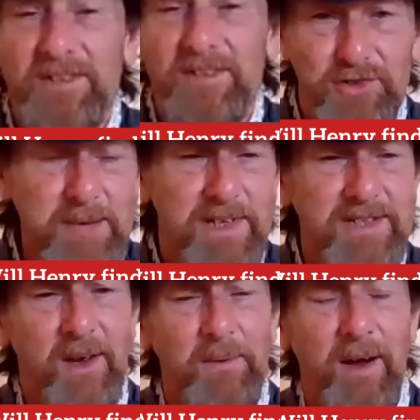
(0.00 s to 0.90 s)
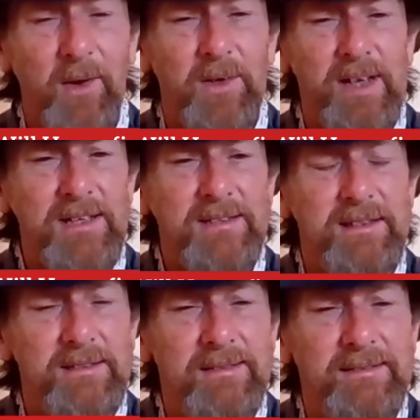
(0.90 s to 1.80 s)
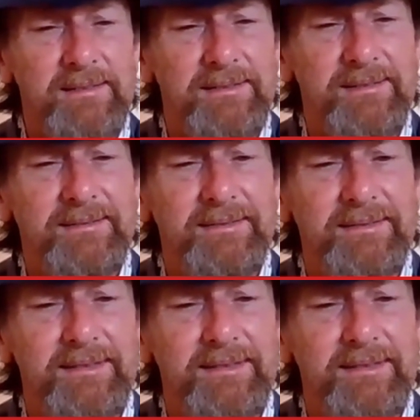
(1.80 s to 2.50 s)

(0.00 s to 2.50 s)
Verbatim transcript: extremely so, my lord, yes. Is, is my